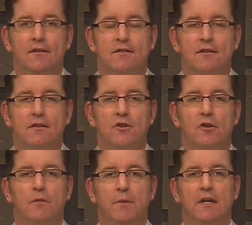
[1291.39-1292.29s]
so that you
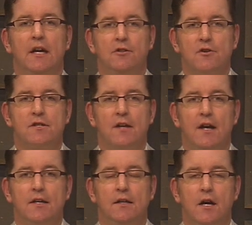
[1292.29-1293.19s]
can begin your
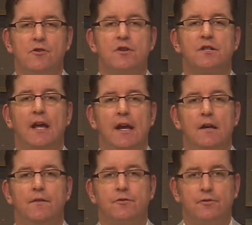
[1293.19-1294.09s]
study and
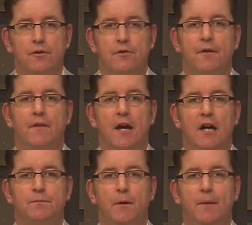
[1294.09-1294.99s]
understand the truth of the
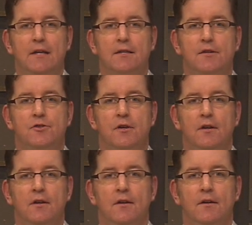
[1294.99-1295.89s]
gospel message?
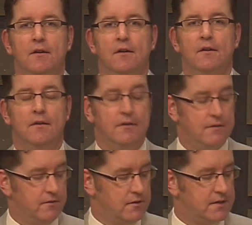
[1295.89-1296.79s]

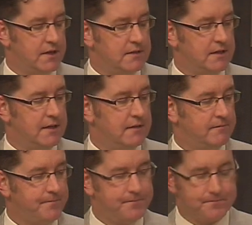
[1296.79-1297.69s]
Verse 18,